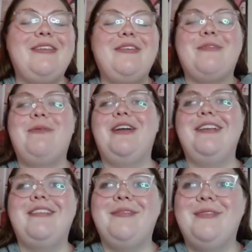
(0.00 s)
do is put
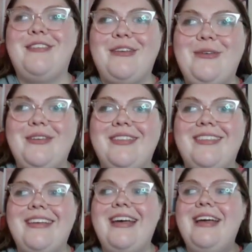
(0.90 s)
on some
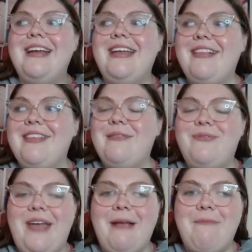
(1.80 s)
suits, get some
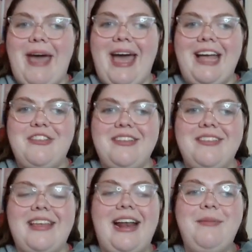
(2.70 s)
fake
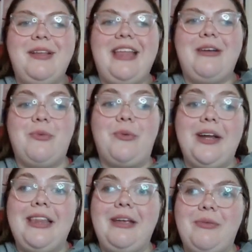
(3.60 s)
badges, and I mean like
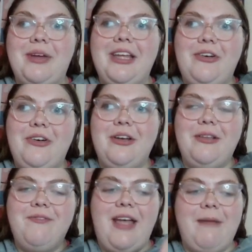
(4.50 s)
really, really good
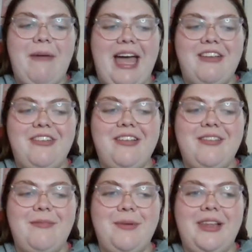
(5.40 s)
fake badges,
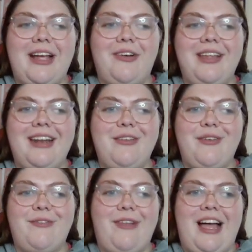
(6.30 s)
but like all they gotta do
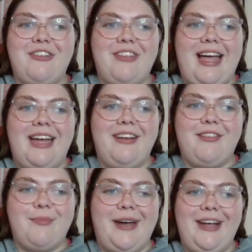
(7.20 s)
is flash that and a
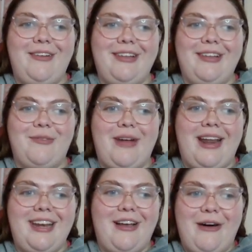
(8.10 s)
smile and they're ready to